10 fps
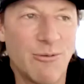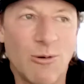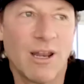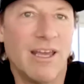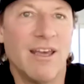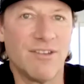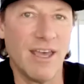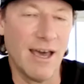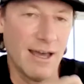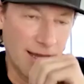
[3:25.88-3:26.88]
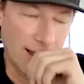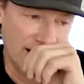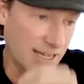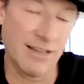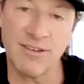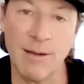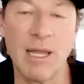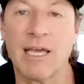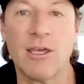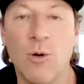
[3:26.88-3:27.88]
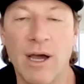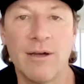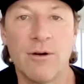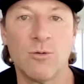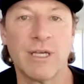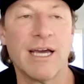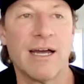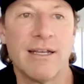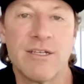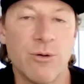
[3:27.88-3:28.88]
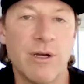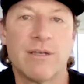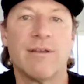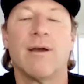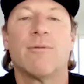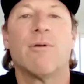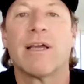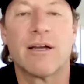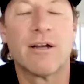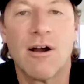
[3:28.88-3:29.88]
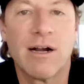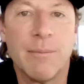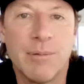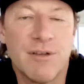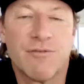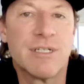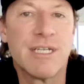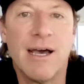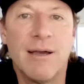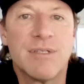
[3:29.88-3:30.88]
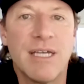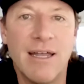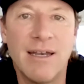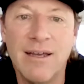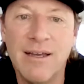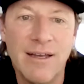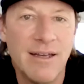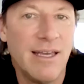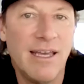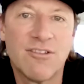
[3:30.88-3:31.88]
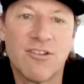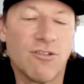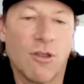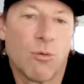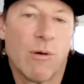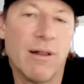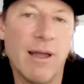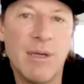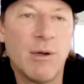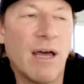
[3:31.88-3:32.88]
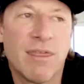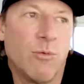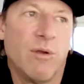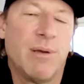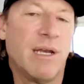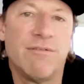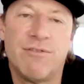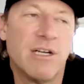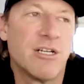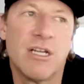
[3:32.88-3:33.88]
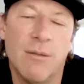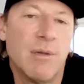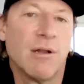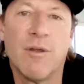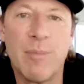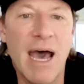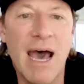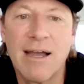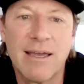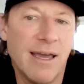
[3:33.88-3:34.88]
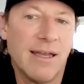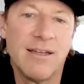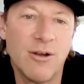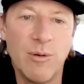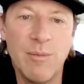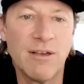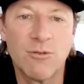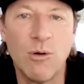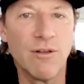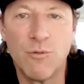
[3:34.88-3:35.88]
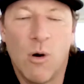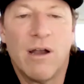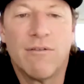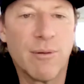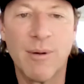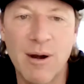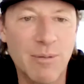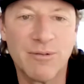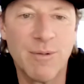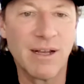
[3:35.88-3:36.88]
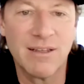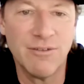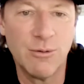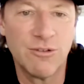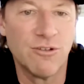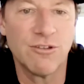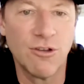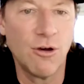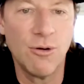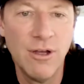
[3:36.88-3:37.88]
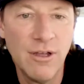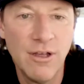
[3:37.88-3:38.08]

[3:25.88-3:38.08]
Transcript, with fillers: it really is, yeah. And I, and I, guess I'm like you. I only got into it uh, running a car a couple different times, and it's just a thrill. I mean, I think we pin- finished in the middle of the pack, and you know, we may as well have won from our perspective. It was just so